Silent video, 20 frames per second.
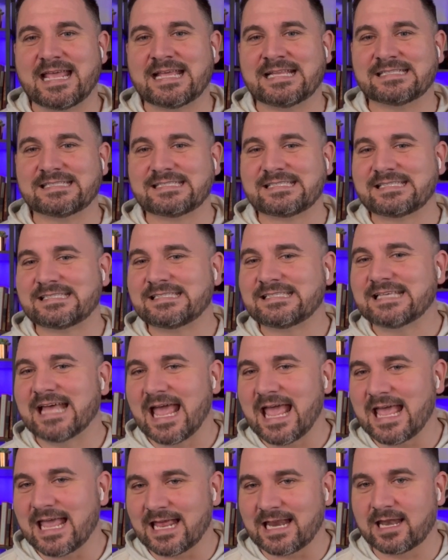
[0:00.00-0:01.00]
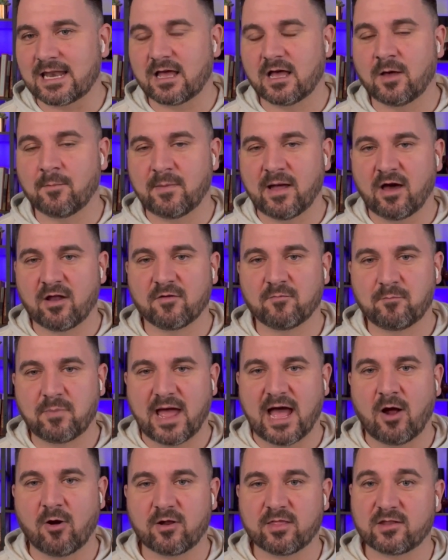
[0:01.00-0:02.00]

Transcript: insane amount of power.